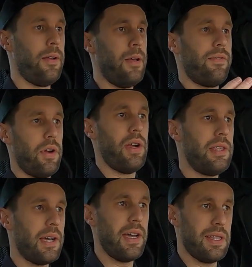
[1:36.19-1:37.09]
It's a very
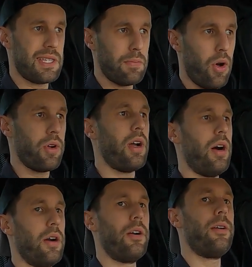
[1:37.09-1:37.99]
tight, small
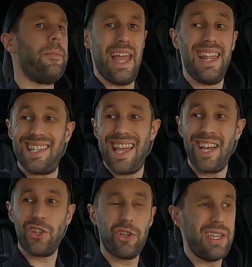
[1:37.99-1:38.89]
car, and it's
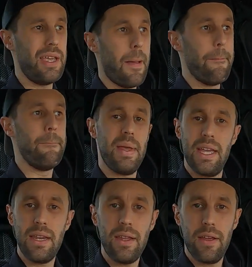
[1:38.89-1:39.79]
actually
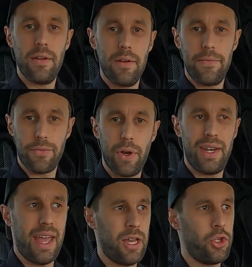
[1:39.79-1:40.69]
mid
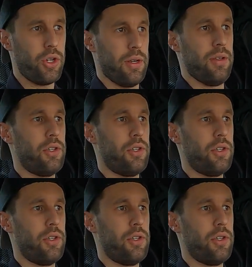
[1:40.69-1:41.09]
front engine.